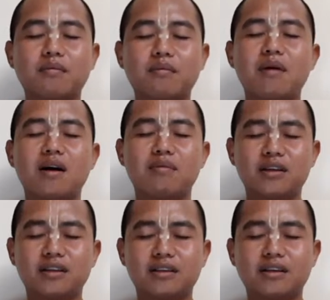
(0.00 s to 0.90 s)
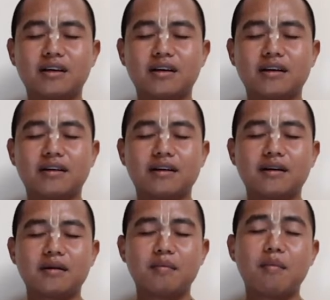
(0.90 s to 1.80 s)
Mama means
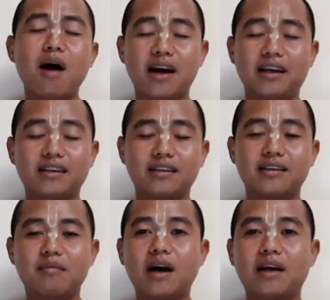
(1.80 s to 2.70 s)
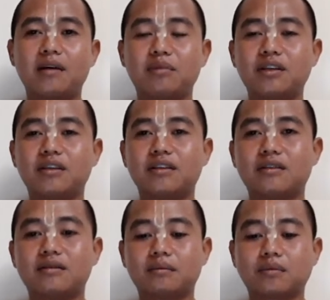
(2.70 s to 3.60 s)
my opinion.
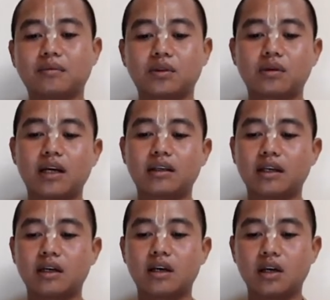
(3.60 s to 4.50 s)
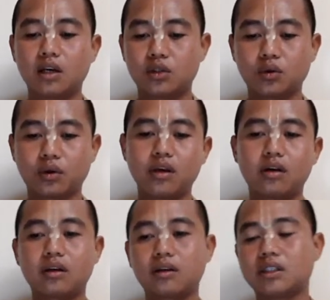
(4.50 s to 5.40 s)
So like that. So
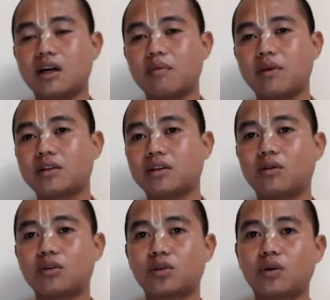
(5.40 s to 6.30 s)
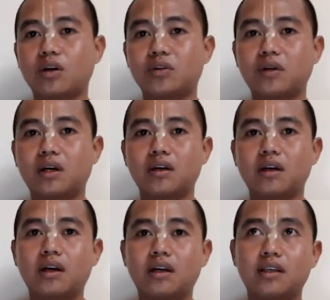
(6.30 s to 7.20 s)
here Krishna mentioned also to Arjuna,
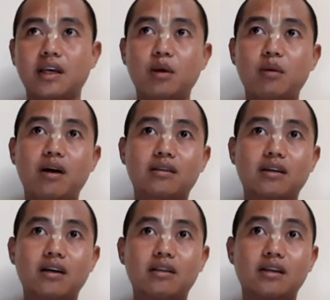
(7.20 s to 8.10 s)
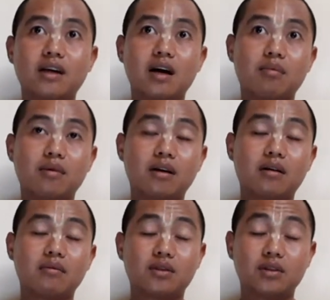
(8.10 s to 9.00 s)
Yeme Bhakta Jana
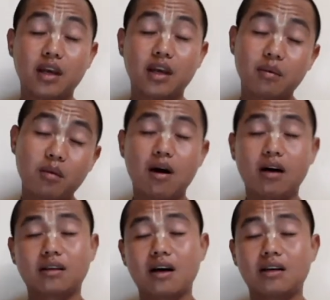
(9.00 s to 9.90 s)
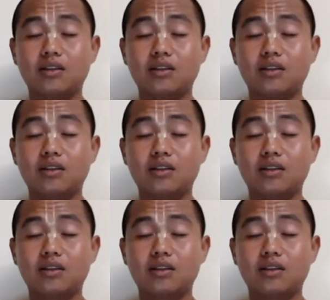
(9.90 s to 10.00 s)
Yeme Bhakta